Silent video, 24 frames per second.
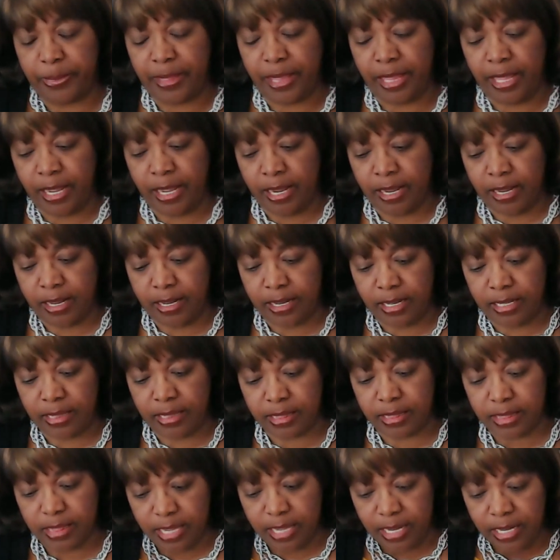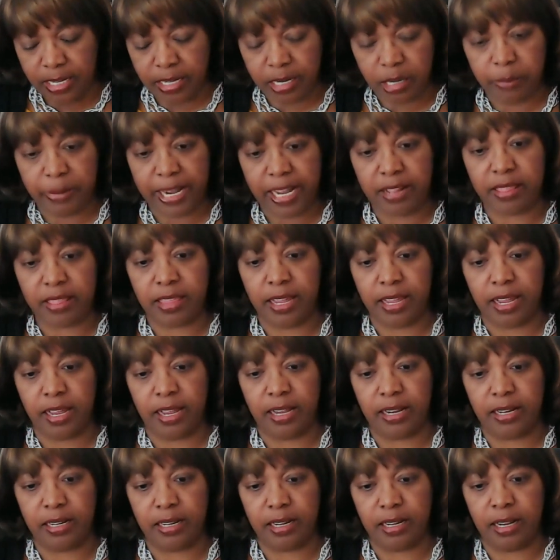uh, in thinking about
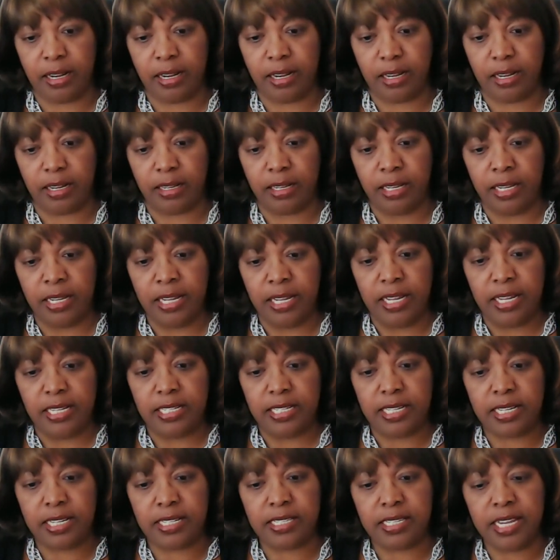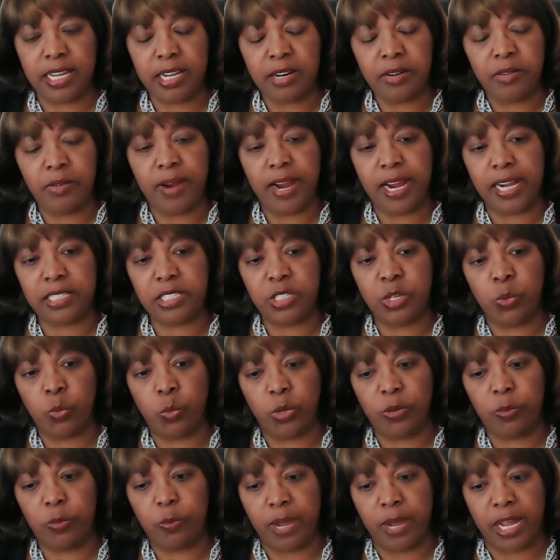that, uh, does interacting
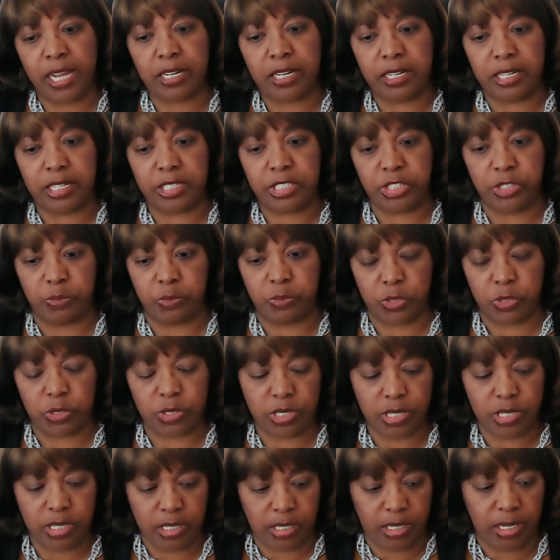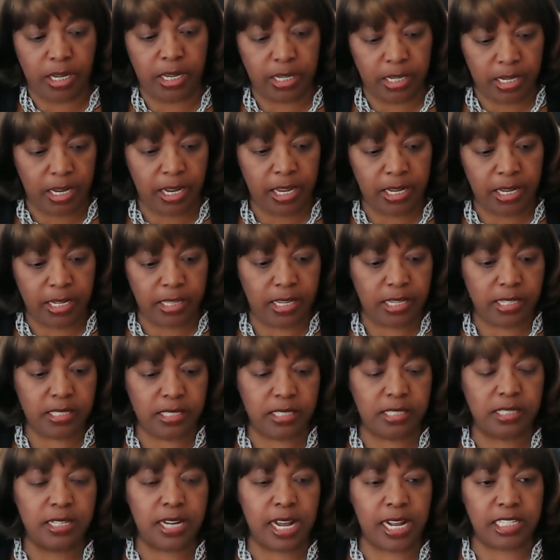with my customers, and, and, and this
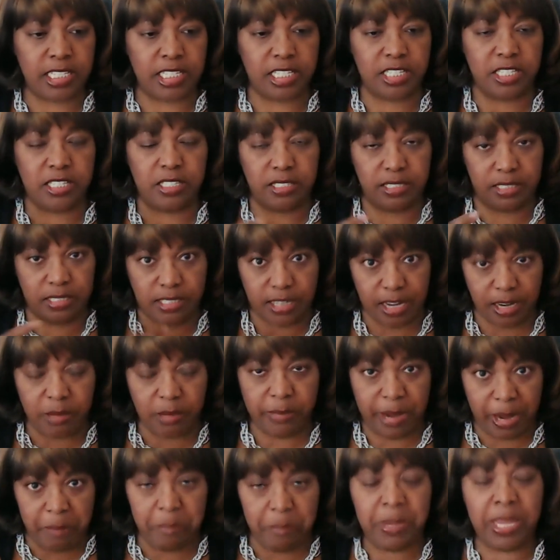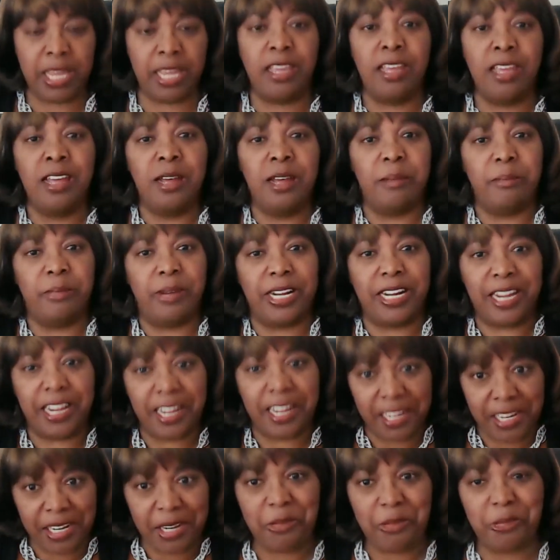is not just talking about me, but
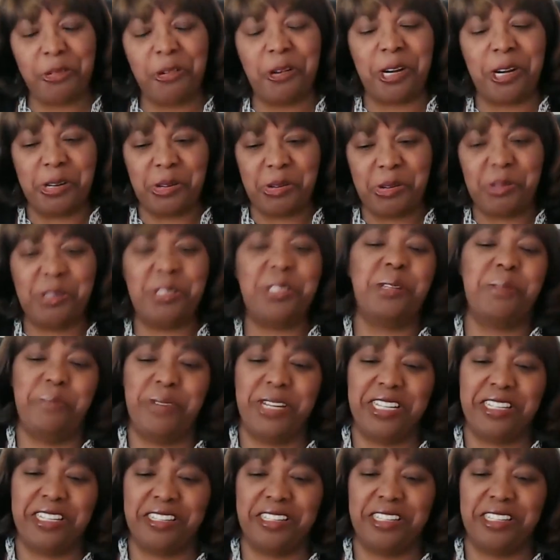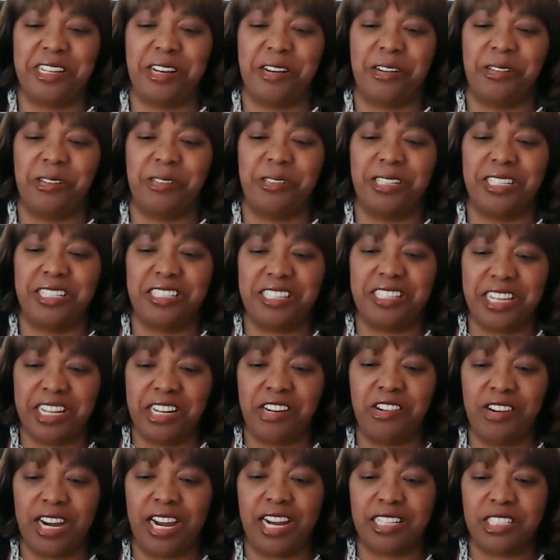anyone who is a business owner, does
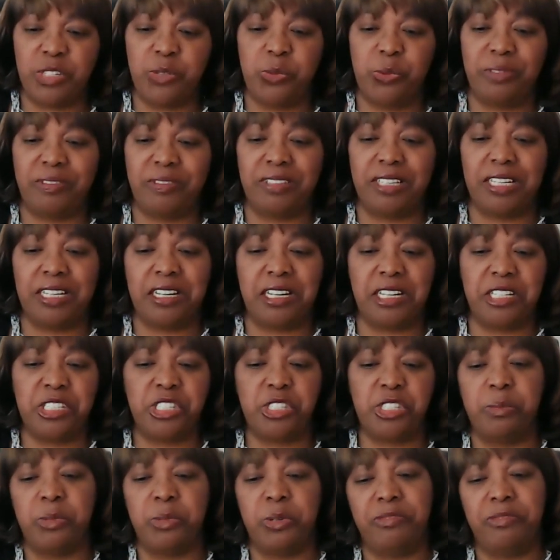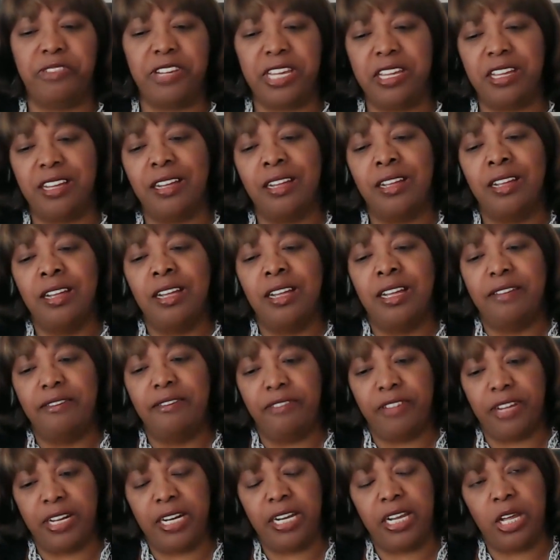interacting with the customer via
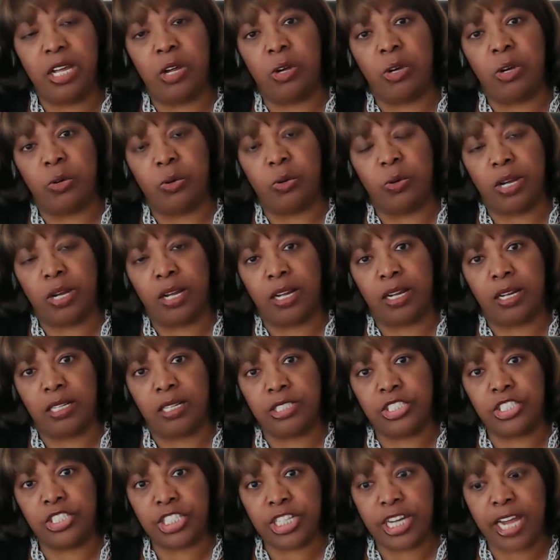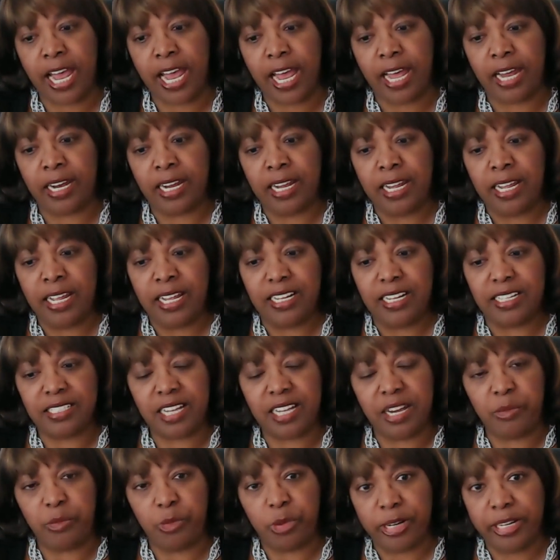video uh, chat, does
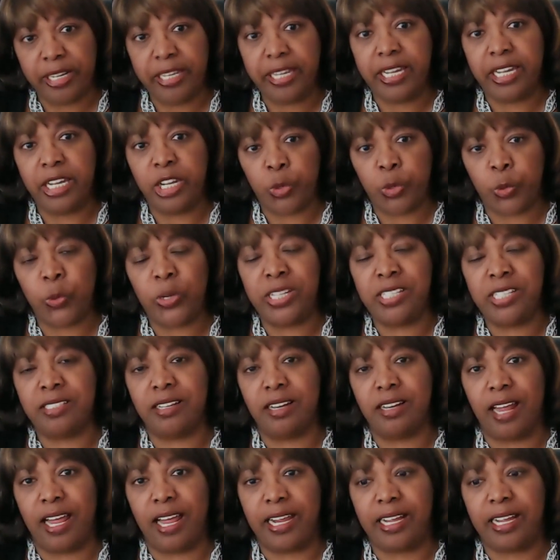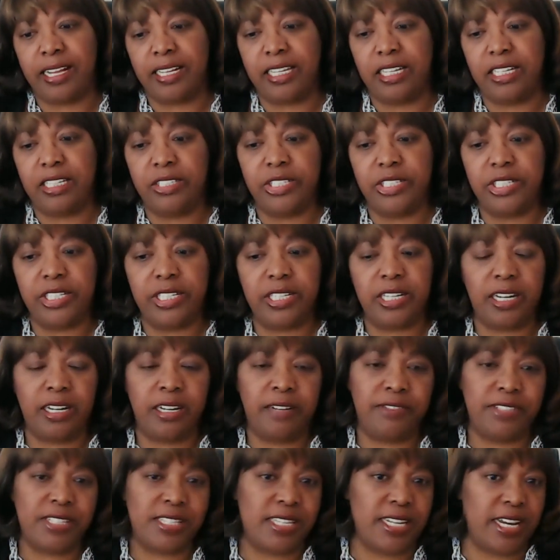that really increase the likelihood of
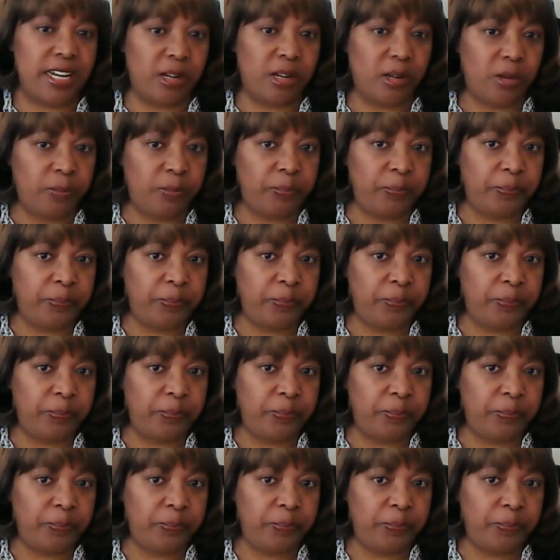a sale?